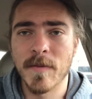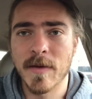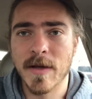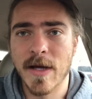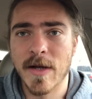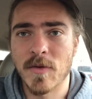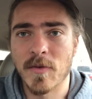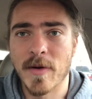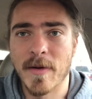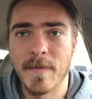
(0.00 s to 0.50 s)

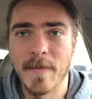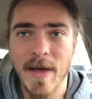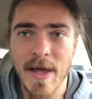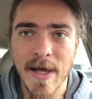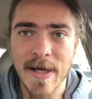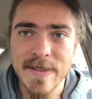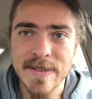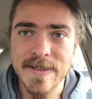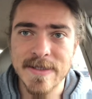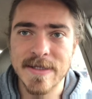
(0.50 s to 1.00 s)
kind of where my
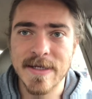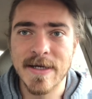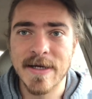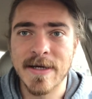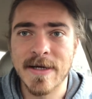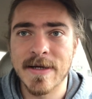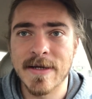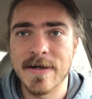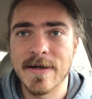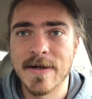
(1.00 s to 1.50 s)
max is
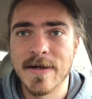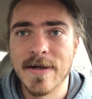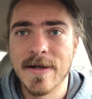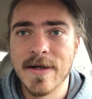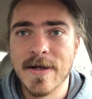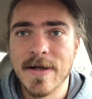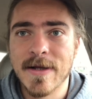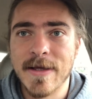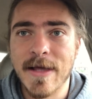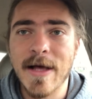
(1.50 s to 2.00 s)
at.
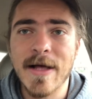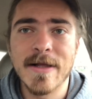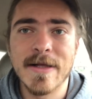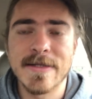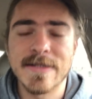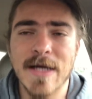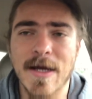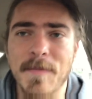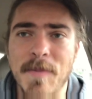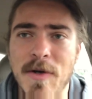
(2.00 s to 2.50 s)
Yeah, let's
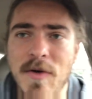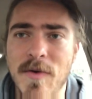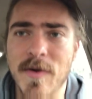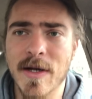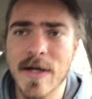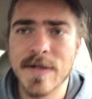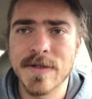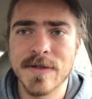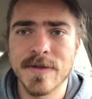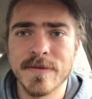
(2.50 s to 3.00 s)
hop into it,
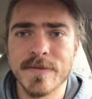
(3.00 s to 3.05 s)
guys.